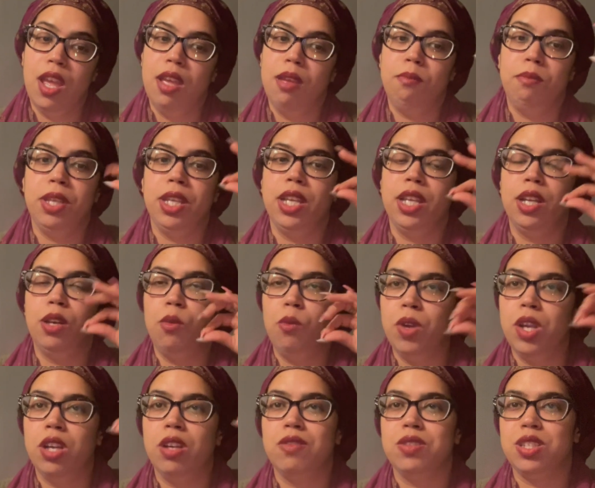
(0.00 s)
being
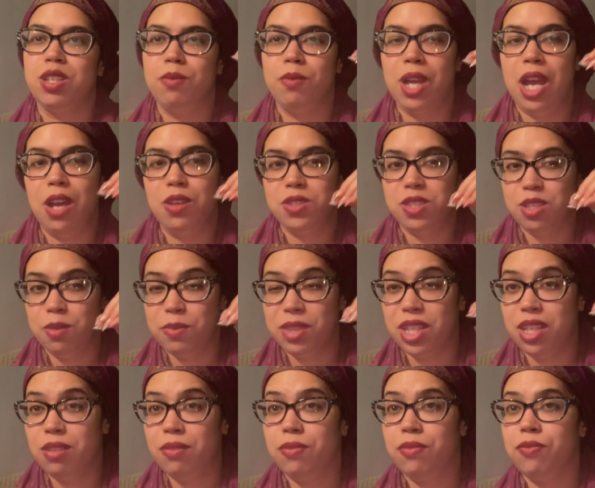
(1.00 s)
aware of how
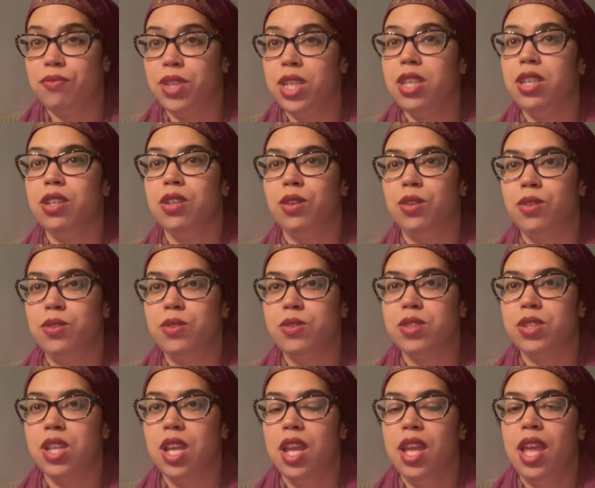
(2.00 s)
something
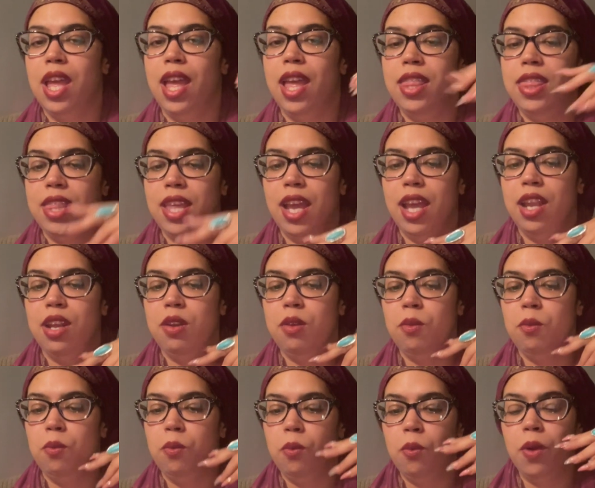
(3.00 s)
feels, and then
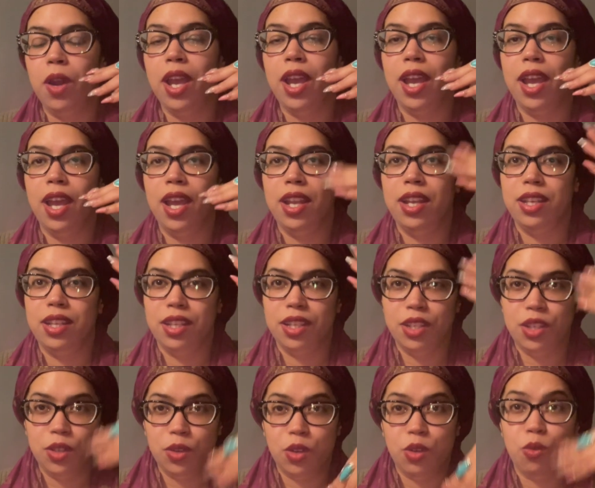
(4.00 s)
when
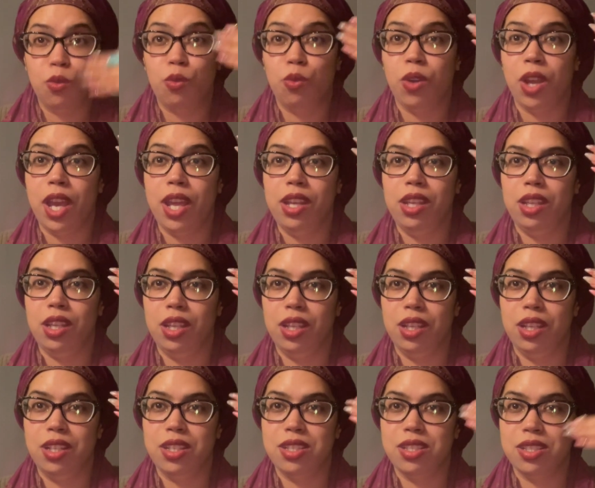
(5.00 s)
you're
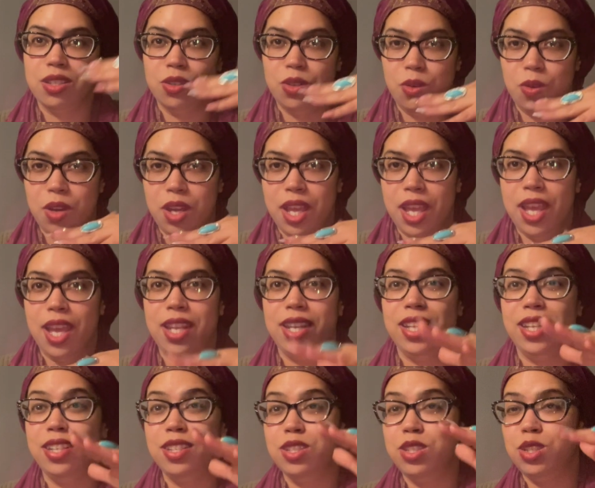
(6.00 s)
ready to go ahead
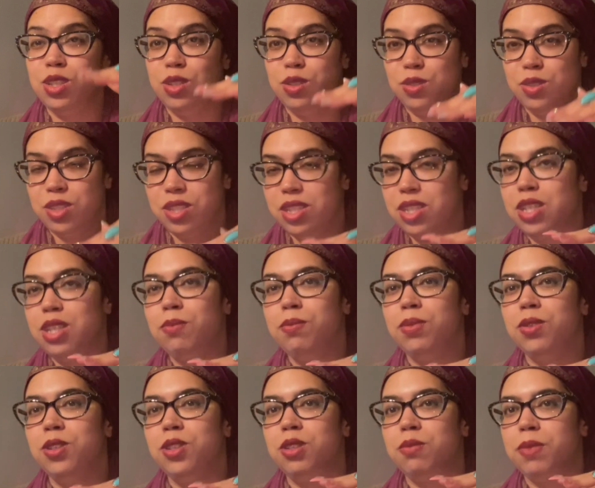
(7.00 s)
into those
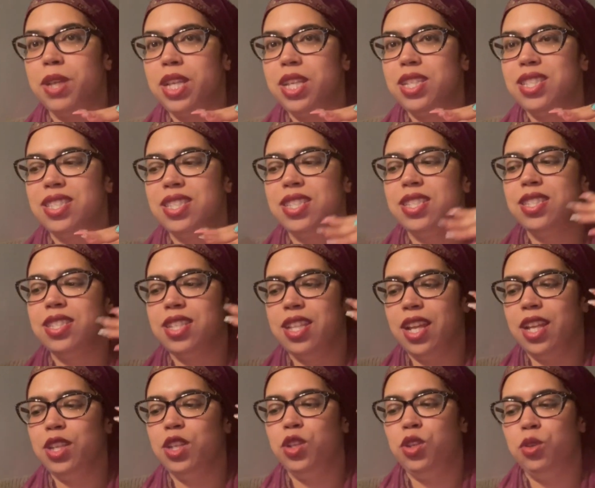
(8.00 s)
deeper spaces,
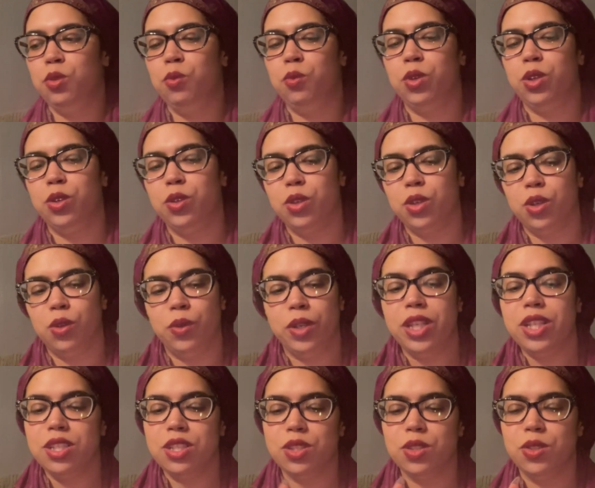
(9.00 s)
then you will go
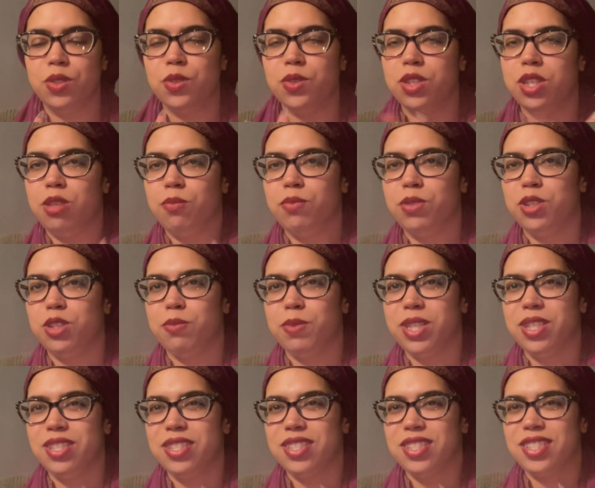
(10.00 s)
into those deeper
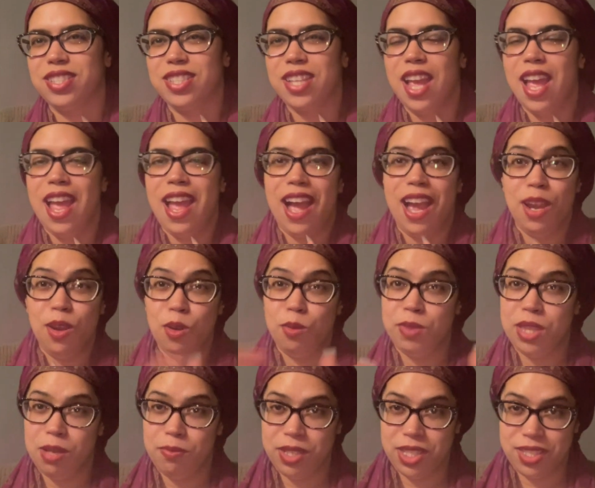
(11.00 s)
spaces. I
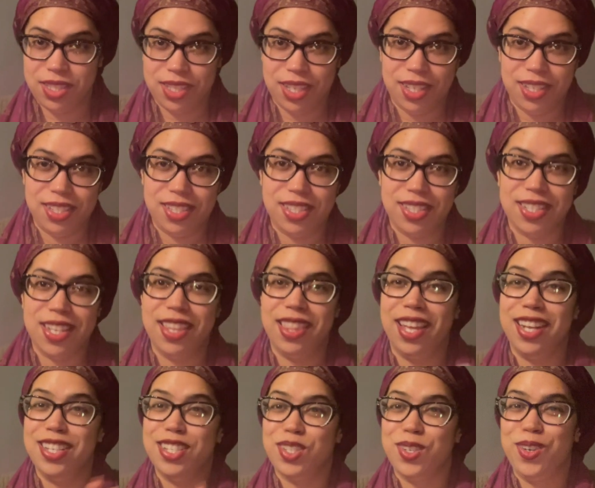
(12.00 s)
hope that makes sense. And
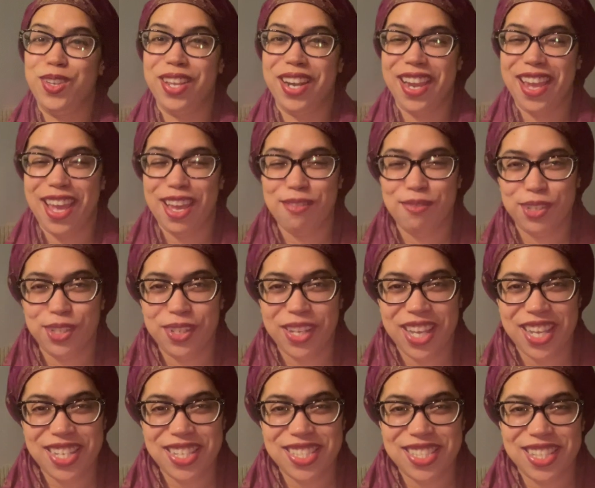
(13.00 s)
that is all that I have for you
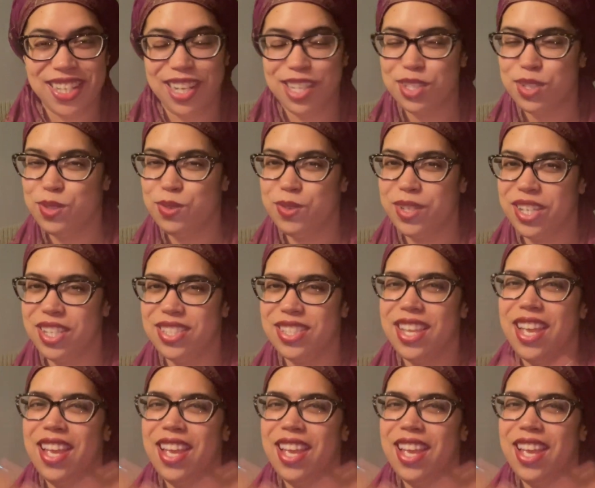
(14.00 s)
guys. And as always,